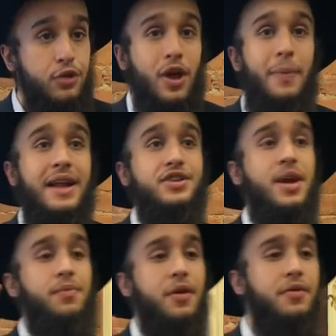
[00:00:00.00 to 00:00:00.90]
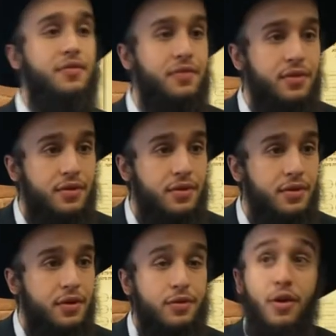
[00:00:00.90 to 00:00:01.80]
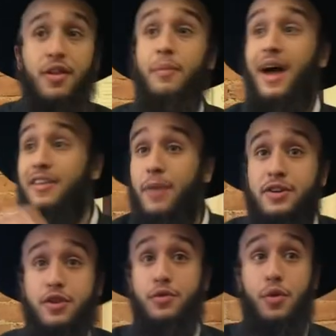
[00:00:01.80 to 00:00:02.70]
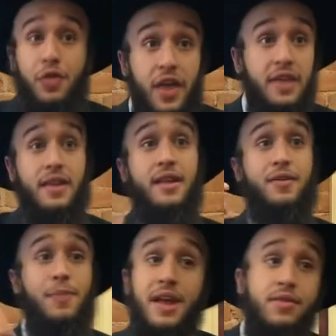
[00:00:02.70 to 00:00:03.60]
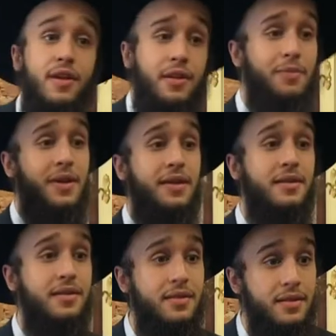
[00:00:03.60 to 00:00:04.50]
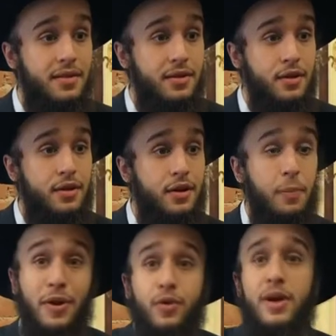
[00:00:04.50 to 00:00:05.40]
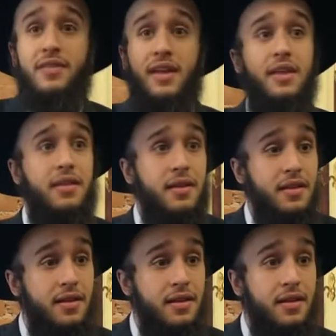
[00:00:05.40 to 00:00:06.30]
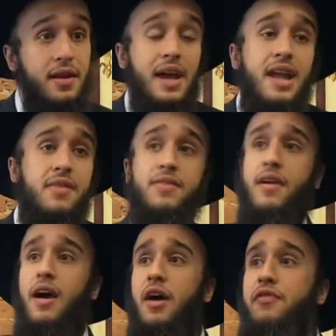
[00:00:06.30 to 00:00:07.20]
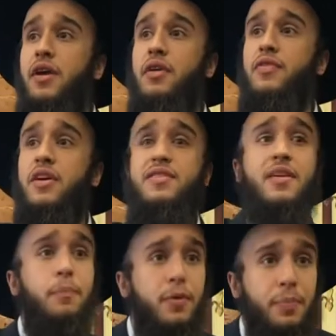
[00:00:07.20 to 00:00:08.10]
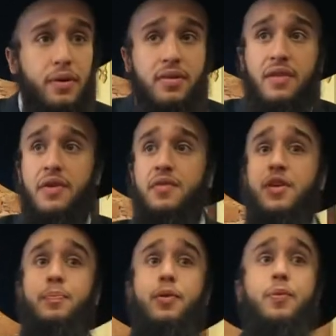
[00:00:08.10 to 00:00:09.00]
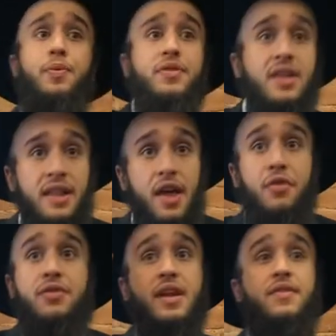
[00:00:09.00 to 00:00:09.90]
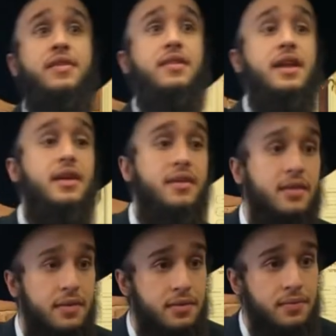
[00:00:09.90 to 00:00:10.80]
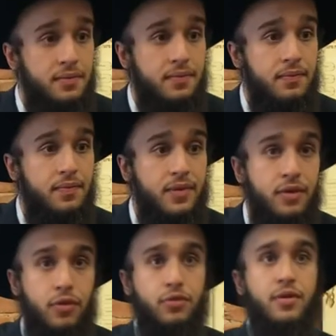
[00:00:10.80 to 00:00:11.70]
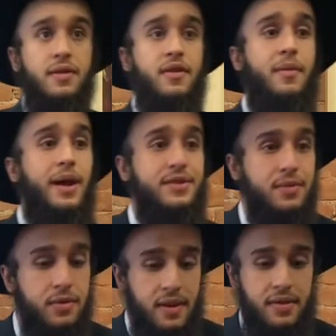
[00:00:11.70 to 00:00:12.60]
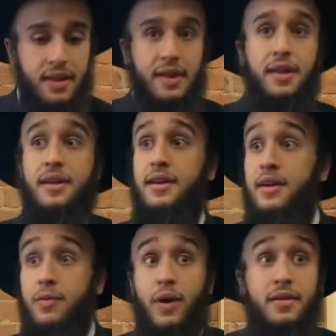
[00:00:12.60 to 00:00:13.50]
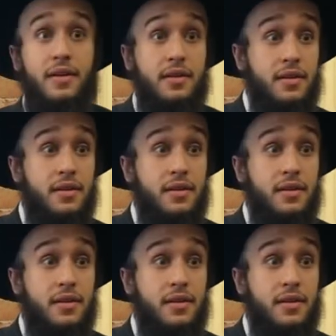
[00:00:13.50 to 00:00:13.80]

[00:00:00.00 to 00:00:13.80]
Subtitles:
So a Baal Shem Tov told them, as much as you think that it's me, it's not me. But who is it? It's a very, very simple person, a very, very poor person on the other side of the city. The students of the Baal Shem Tov, they said, what?